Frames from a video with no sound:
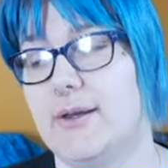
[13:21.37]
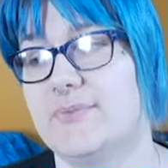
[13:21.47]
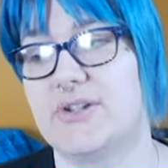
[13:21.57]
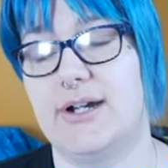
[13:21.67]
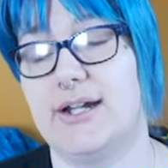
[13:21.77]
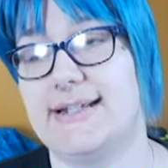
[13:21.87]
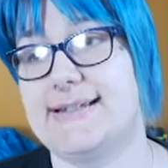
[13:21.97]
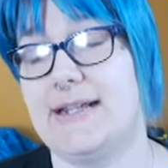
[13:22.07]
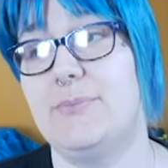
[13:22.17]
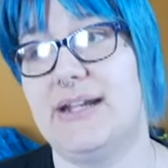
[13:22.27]
Sorry, not his
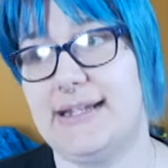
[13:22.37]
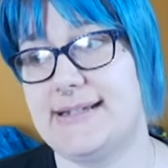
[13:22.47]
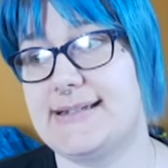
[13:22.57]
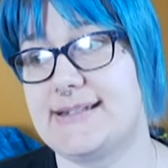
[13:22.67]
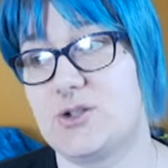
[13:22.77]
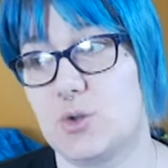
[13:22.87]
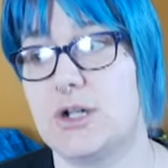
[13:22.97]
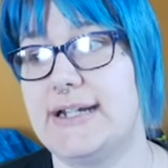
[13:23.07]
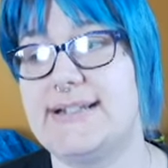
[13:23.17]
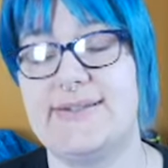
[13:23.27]
name, but his
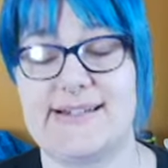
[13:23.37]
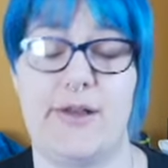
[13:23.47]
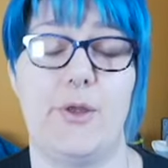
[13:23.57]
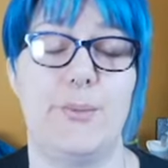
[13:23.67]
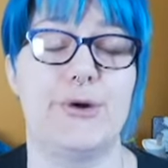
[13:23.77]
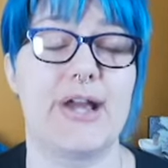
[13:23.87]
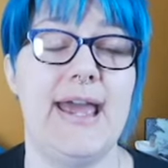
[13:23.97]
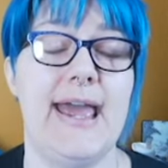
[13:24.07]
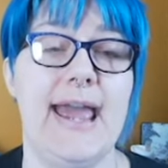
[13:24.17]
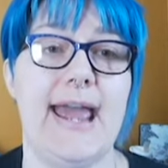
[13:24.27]
story to sell the book.
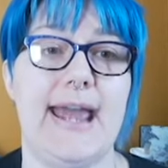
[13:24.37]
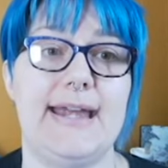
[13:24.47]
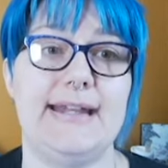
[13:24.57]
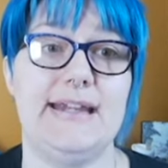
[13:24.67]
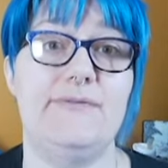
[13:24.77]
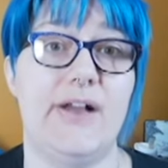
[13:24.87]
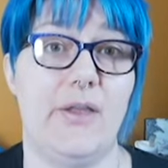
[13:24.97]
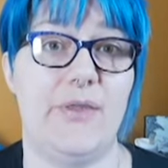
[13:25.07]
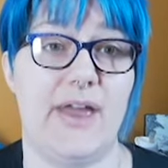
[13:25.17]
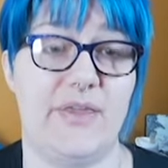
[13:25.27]
And he
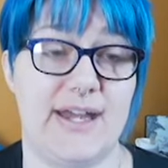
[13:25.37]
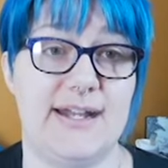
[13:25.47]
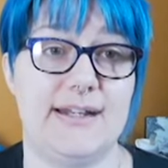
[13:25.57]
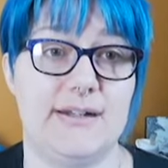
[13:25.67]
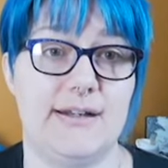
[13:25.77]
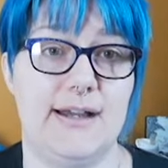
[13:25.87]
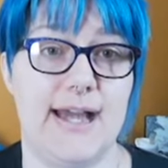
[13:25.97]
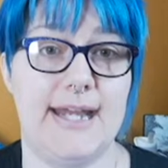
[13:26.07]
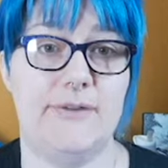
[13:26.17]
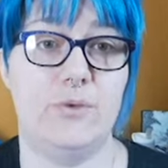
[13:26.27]
felt that that
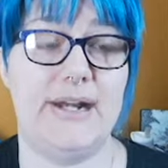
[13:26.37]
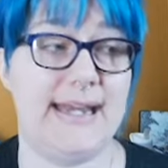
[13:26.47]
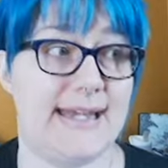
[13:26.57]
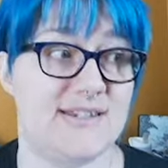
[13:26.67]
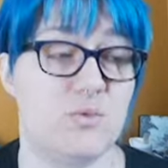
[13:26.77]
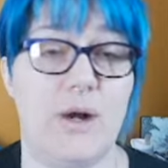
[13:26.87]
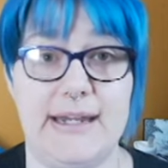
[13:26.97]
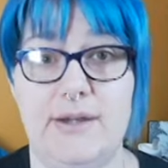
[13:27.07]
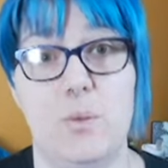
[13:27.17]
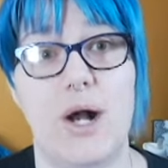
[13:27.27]
kind of went against what
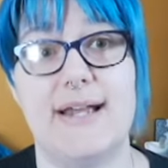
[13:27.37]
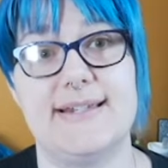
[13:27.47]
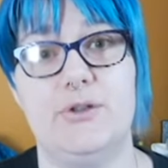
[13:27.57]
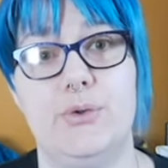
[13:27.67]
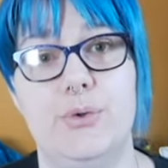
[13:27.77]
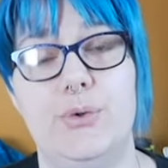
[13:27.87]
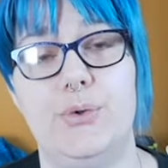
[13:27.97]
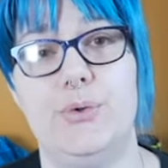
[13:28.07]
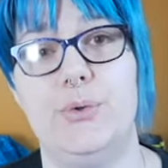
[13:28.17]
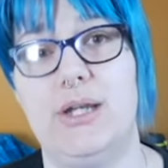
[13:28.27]
he was and
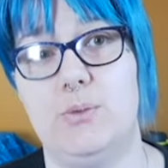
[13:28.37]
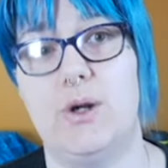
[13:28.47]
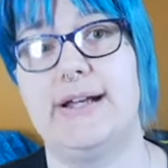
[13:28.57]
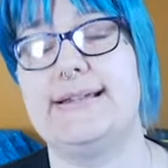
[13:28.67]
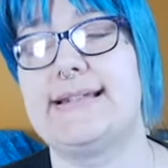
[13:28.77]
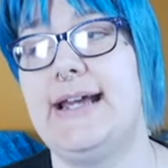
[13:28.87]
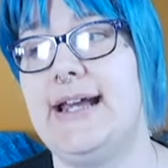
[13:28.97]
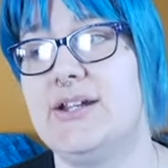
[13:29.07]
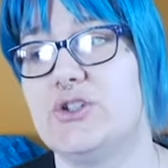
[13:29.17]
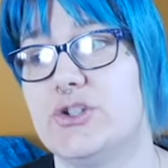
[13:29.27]
who he was.
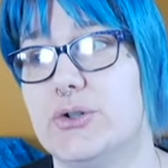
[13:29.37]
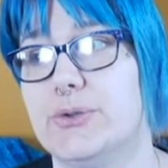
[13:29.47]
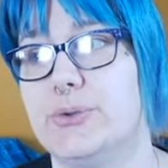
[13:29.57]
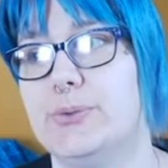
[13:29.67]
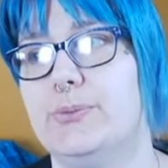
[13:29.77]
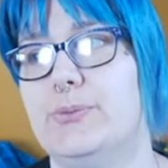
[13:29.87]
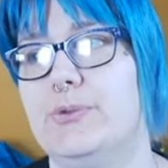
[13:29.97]
So